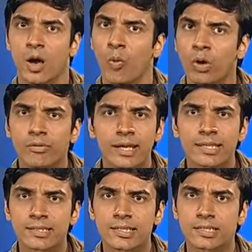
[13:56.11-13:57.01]
what will I
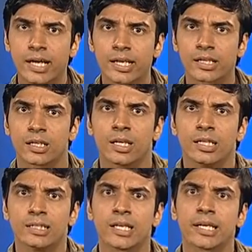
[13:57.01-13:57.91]
see is that
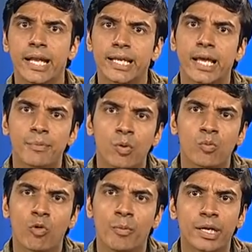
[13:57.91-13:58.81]
the net dipole
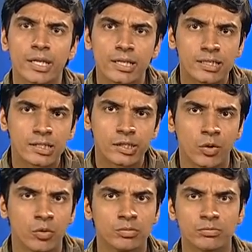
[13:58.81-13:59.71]
moment is 0,